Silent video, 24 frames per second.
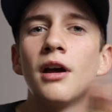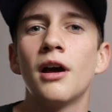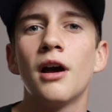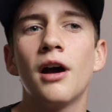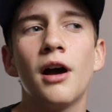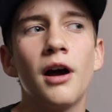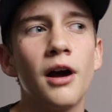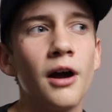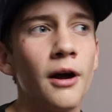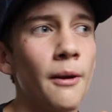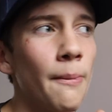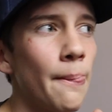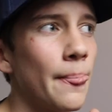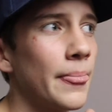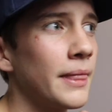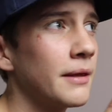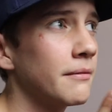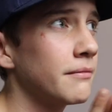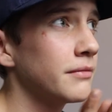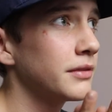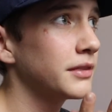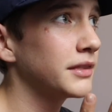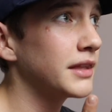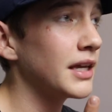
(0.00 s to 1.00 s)

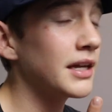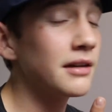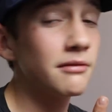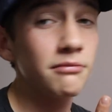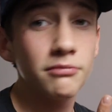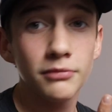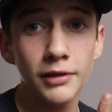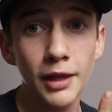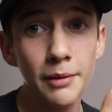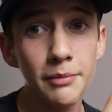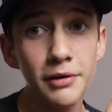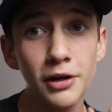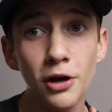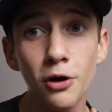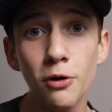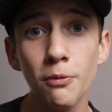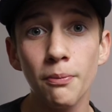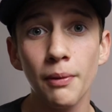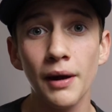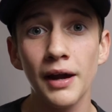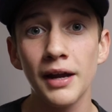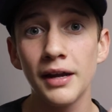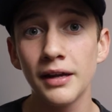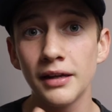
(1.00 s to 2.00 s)
then let me know
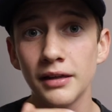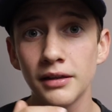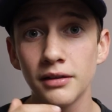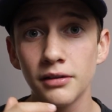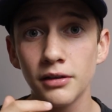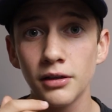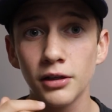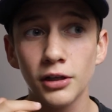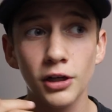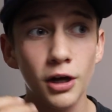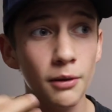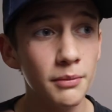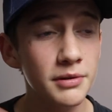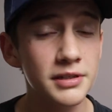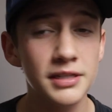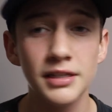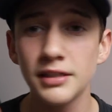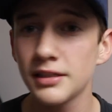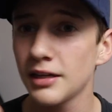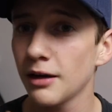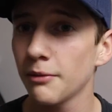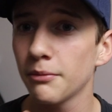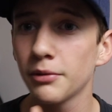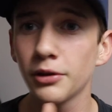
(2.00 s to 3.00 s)
by
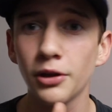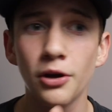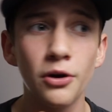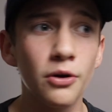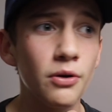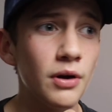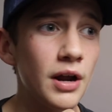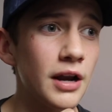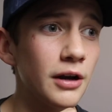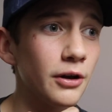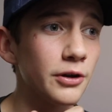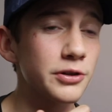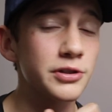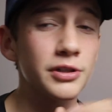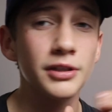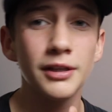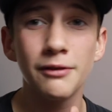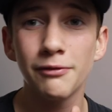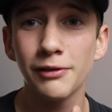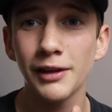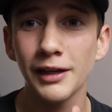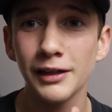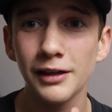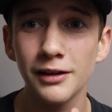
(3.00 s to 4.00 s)
commenting down below, and also
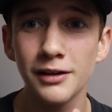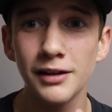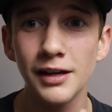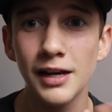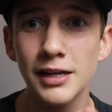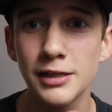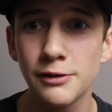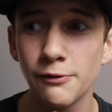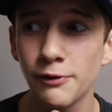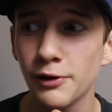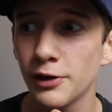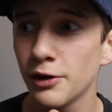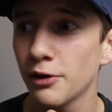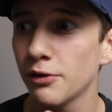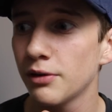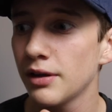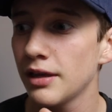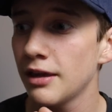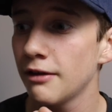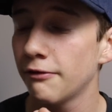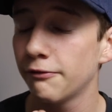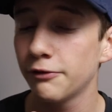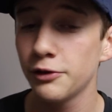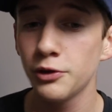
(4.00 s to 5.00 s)
leave a like on today's video
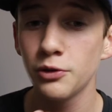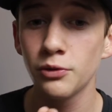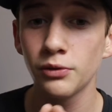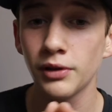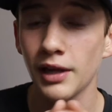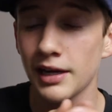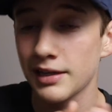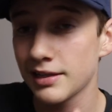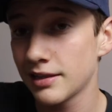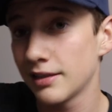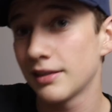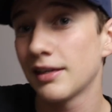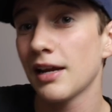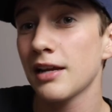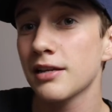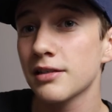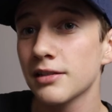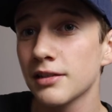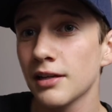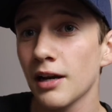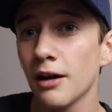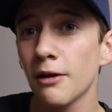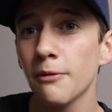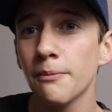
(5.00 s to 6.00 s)
if you liked the
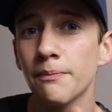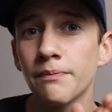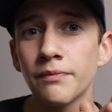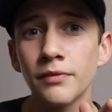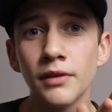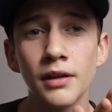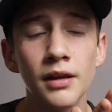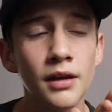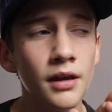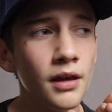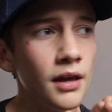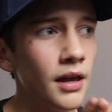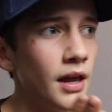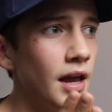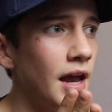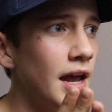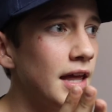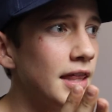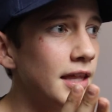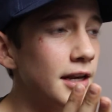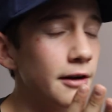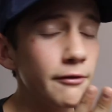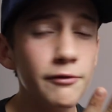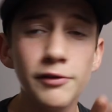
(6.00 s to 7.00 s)
desk setup.
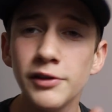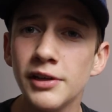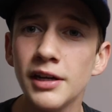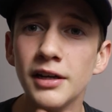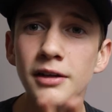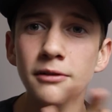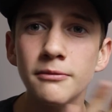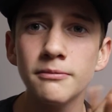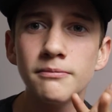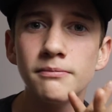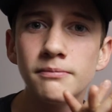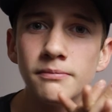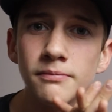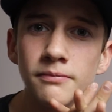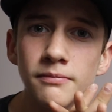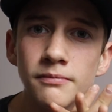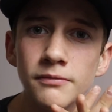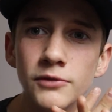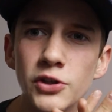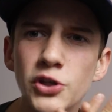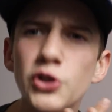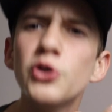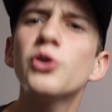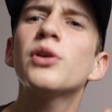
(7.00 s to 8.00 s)
And then if you didn't,
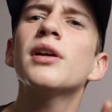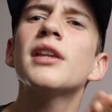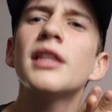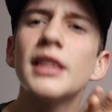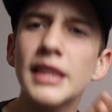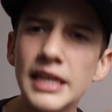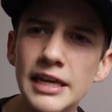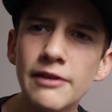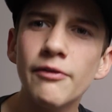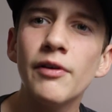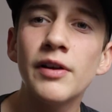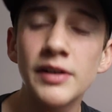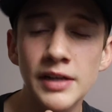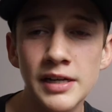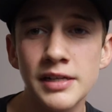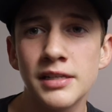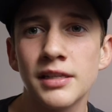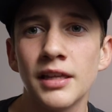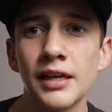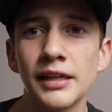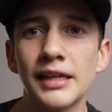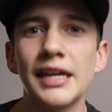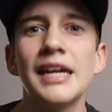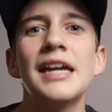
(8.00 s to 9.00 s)
you can leave a
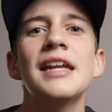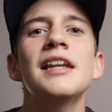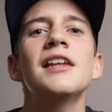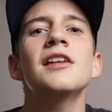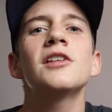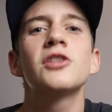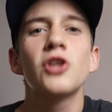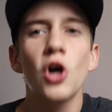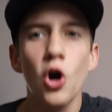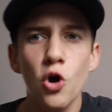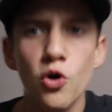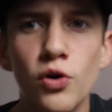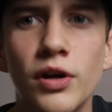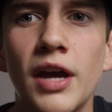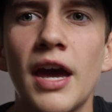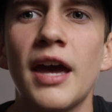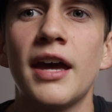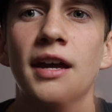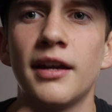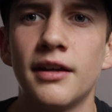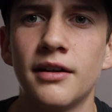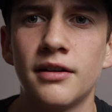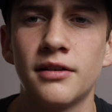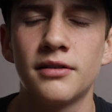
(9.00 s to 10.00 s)
dislike. It is
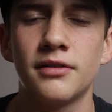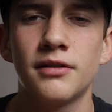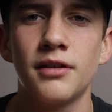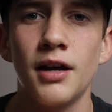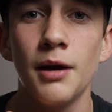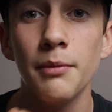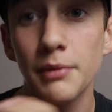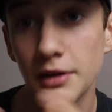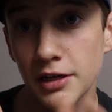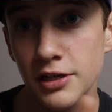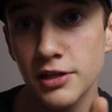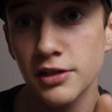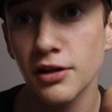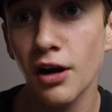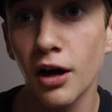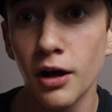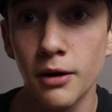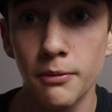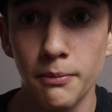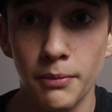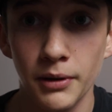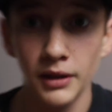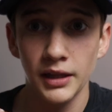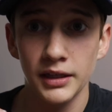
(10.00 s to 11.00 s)
okay. I mean, it's
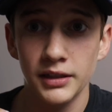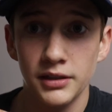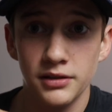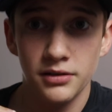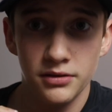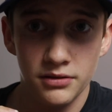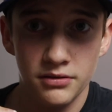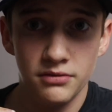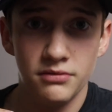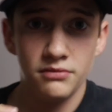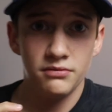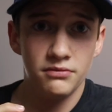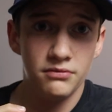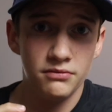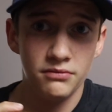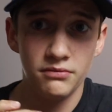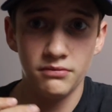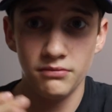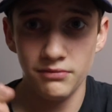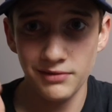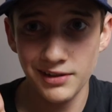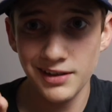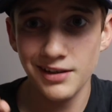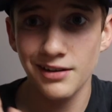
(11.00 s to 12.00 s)
not, but like,
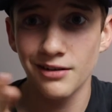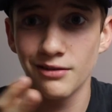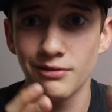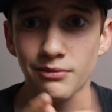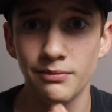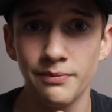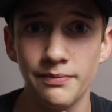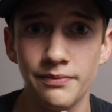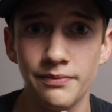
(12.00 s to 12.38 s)
you know.